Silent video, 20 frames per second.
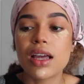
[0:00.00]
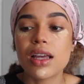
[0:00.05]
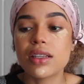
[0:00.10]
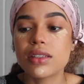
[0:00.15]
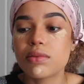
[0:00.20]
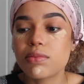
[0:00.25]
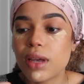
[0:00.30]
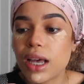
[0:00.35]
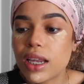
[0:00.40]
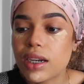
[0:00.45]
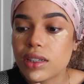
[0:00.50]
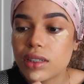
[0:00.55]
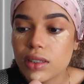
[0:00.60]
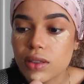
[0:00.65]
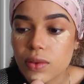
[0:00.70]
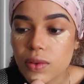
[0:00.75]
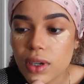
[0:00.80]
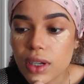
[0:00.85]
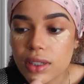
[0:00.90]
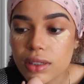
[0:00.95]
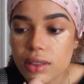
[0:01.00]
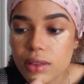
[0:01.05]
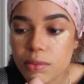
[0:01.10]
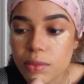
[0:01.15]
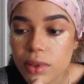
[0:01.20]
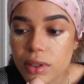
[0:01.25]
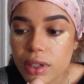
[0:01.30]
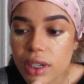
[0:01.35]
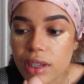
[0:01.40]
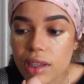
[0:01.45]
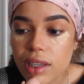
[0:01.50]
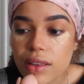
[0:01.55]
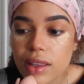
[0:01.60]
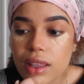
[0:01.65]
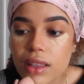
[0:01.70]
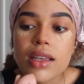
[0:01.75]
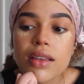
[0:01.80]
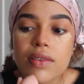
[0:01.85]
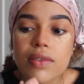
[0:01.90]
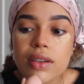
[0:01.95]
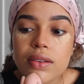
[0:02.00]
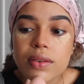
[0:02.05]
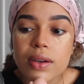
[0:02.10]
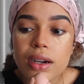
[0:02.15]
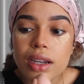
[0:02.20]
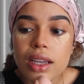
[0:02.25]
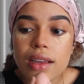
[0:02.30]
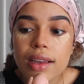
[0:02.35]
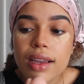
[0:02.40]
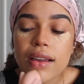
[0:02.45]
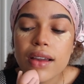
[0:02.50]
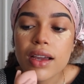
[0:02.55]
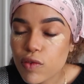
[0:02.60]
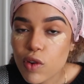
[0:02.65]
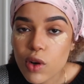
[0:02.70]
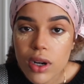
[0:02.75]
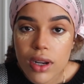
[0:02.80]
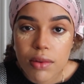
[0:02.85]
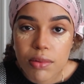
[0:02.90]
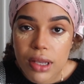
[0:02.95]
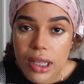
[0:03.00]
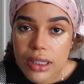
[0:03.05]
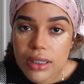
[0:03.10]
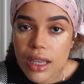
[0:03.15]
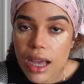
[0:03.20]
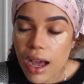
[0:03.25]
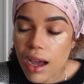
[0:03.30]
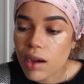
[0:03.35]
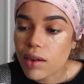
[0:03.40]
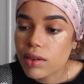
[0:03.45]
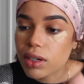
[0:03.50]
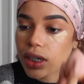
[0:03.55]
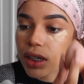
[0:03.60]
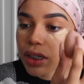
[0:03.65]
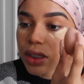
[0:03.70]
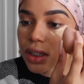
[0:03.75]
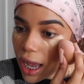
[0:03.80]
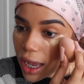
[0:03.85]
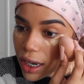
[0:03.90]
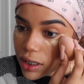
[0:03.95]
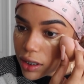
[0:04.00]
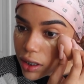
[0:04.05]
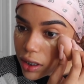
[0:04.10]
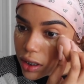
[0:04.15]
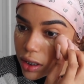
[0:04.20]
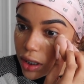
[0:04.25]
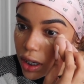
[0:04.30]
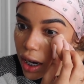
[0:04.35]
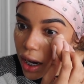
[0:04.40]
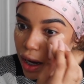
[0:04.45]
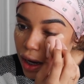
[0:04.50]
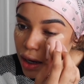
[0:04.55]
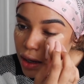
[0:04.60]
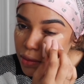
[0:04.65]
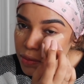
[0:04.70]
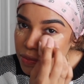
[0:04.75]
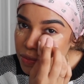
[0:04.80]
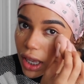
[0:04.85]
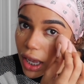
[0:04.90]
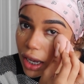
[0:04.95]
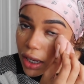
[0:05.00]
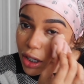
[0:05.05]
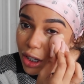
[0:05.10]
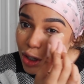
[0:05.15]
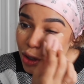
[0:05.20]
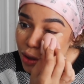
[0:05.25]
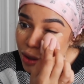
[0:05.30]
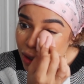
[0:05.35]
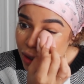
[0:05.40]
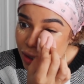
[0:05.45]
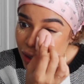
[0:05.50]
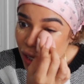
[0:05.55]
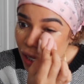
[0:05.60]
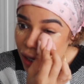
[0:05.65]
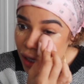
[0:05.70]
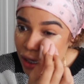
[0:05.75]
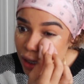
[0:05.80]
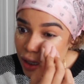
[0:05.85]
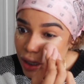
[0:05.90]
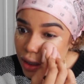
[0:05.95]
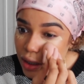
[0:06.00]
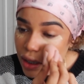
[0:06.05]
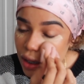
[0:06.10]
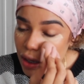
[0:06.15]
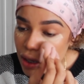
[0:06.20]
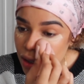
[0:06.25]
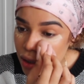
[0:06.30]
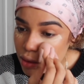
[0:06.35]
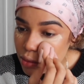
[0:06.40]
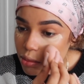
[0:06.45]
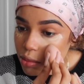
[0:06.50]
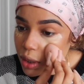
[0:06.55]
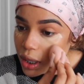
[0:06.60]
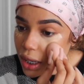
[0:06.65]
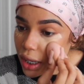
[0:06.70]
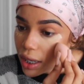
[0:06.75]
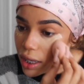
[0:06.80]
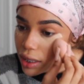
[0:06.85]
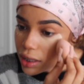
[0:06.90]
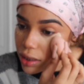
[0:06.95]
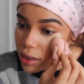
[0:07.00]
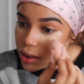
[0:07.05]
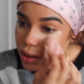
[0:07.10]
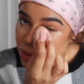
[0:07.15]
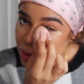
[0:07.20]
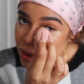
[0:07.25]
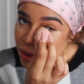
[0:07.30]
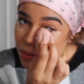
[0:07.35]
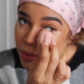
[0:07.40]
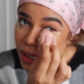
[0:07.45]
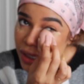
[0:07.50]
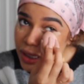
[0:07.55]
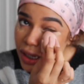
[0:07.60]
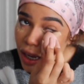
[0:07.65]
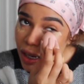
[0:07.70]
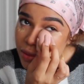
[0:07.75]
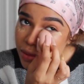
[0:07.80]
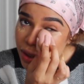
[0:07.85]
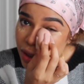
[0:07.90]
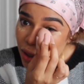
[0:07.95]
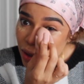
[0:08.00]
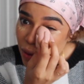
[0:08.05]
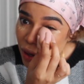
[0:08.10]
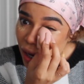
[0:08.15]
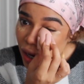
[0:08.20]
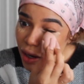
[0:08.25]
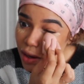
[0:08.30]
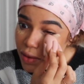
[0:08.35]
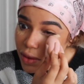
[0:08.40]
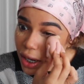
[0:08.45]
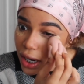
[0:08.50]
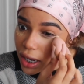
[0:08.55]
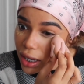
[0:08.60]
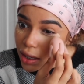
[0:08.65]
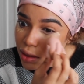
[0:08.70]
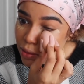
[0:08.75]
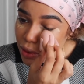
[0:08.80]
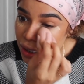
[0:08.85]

as bad as you want to breathe. If you're working 40+ hours at your job, I know you're tired, but you make time to go out, right? You